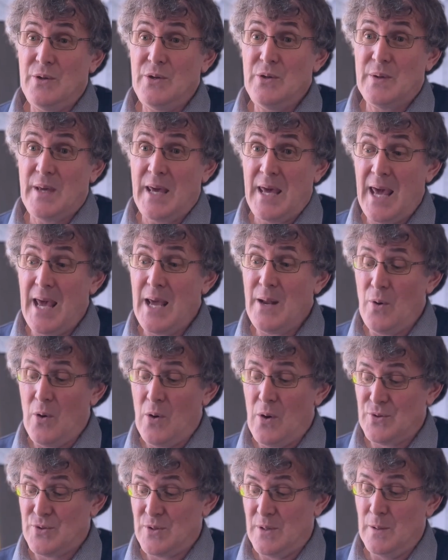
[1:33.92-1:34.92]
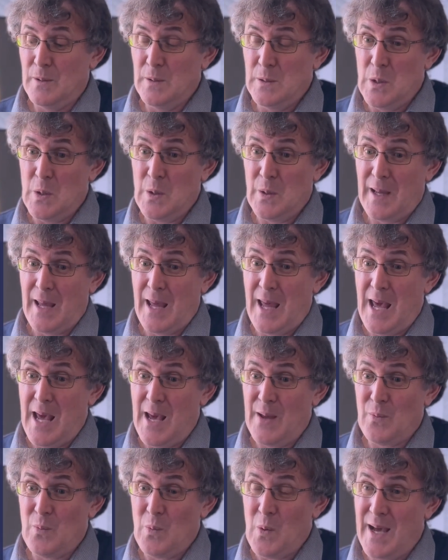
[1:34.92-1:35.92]
you cannot look
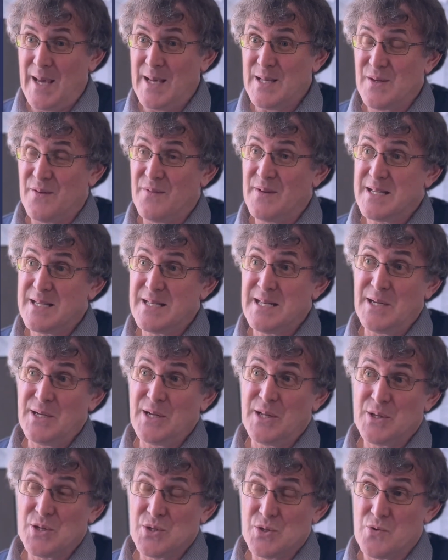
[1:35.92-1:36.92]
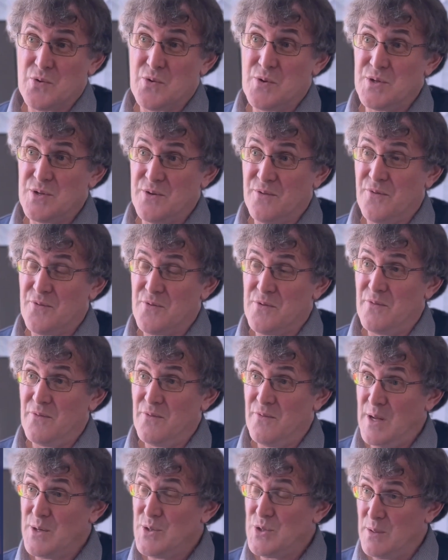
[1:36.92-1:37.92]
at ways of extending the storage of fruit and
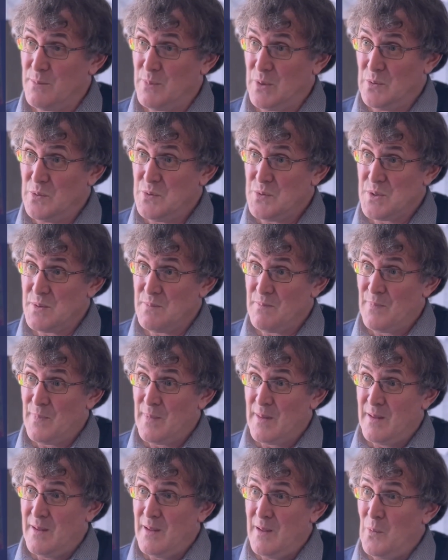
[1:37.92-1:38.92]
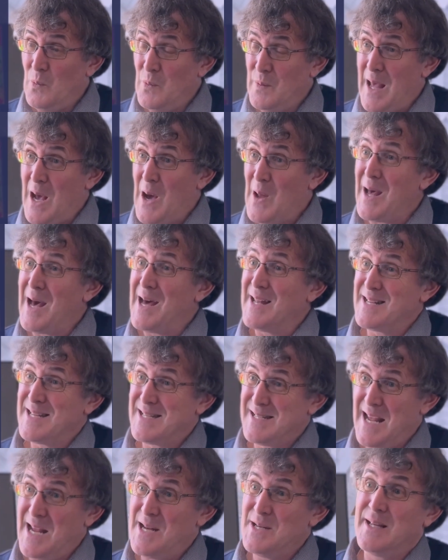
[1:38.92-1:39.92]
vegetables without
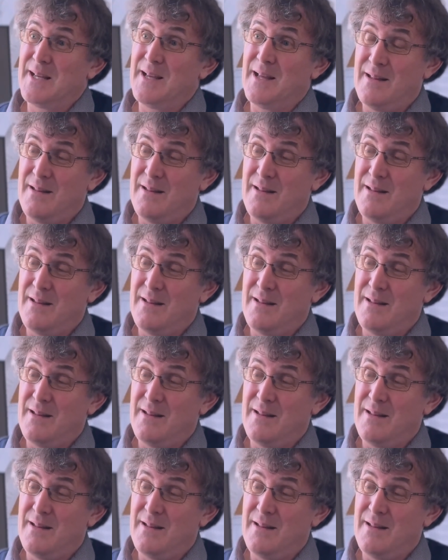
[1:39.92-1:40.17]
understanding